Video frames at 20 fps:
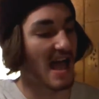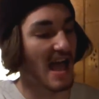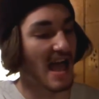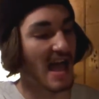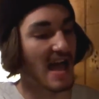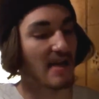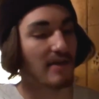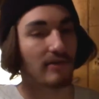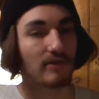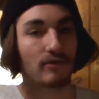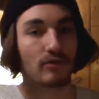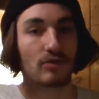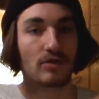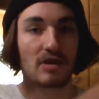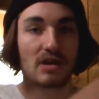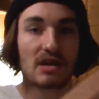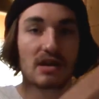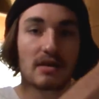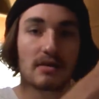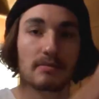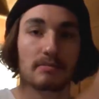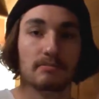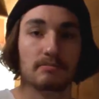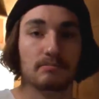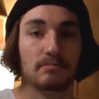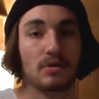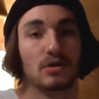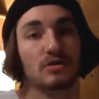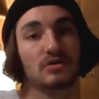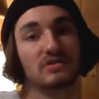every
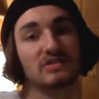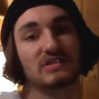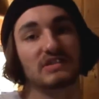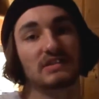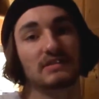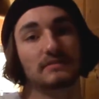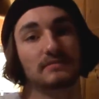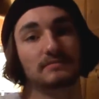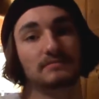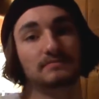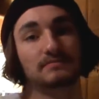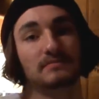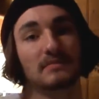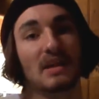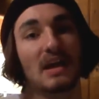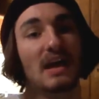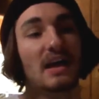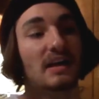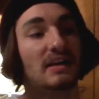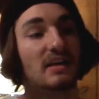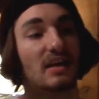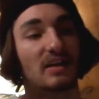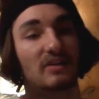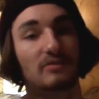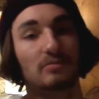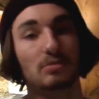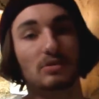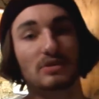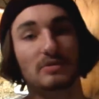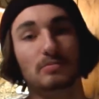person. Kind
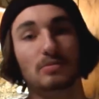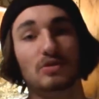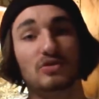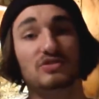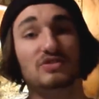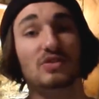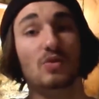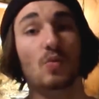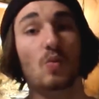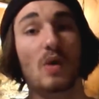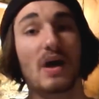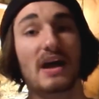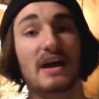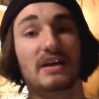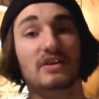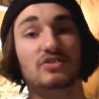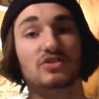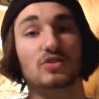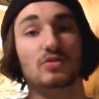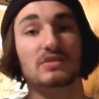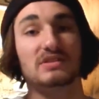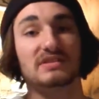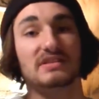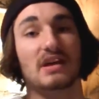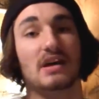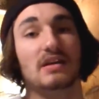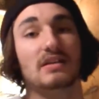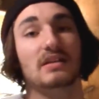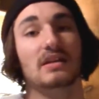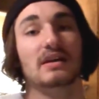of put the person away so it's
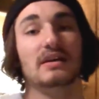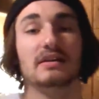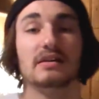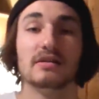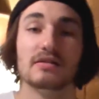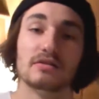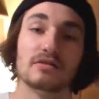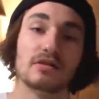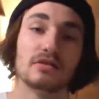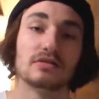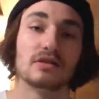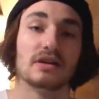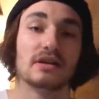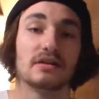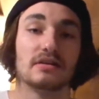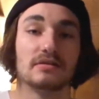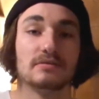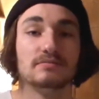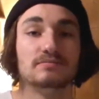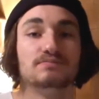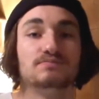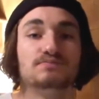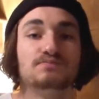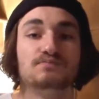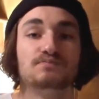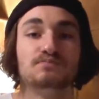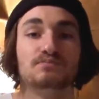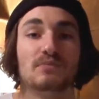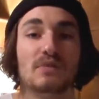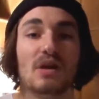not like
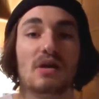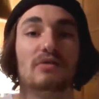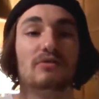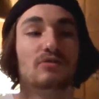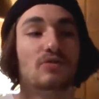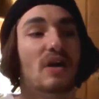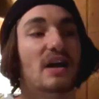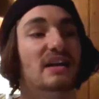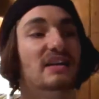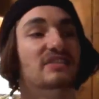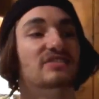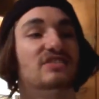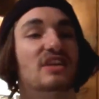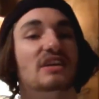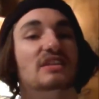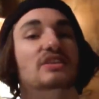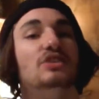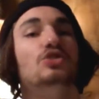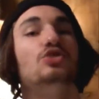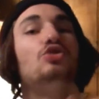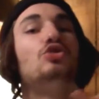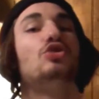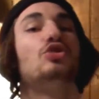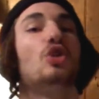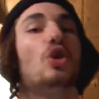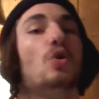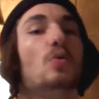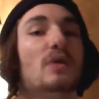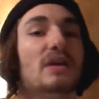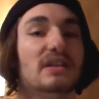a friend, it's kind of like you're
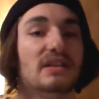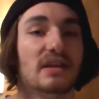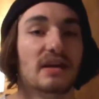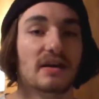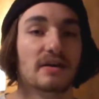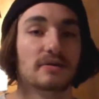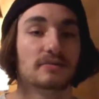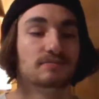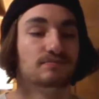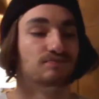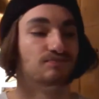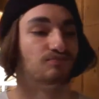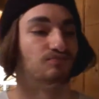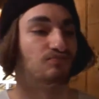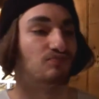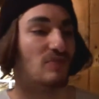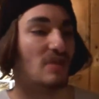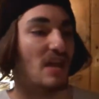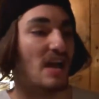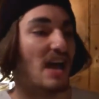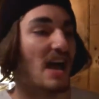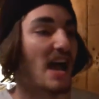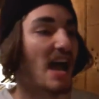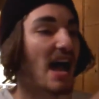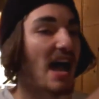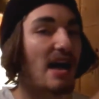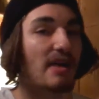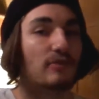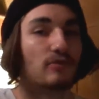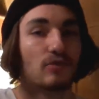going there.
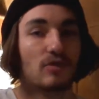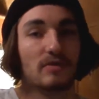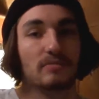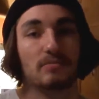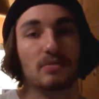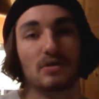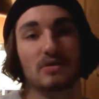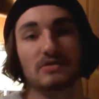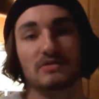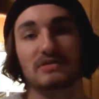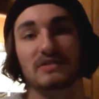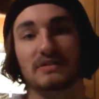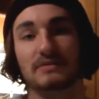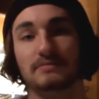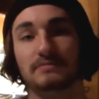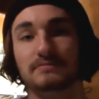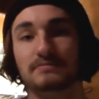Every person.